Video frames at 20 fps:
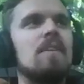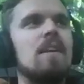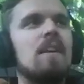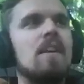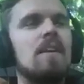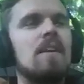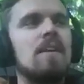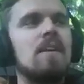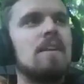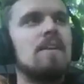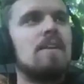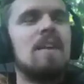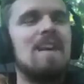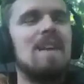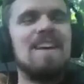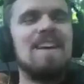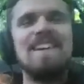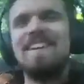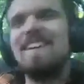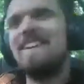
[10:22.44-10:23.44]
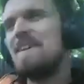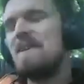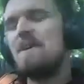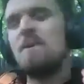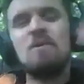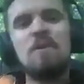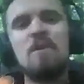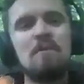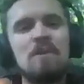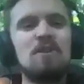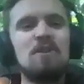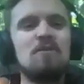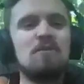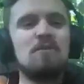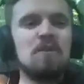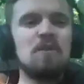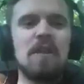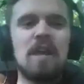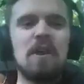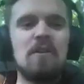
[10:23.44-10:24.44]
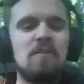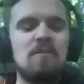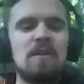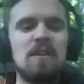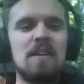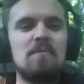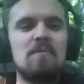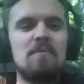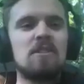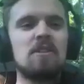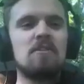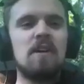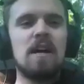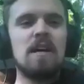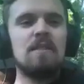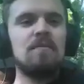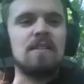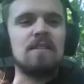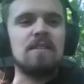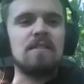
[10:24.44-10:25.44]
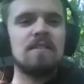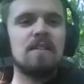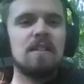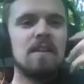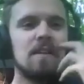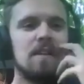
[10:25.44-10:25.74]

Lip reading: it, but when you view it that way, it becomes so obvious,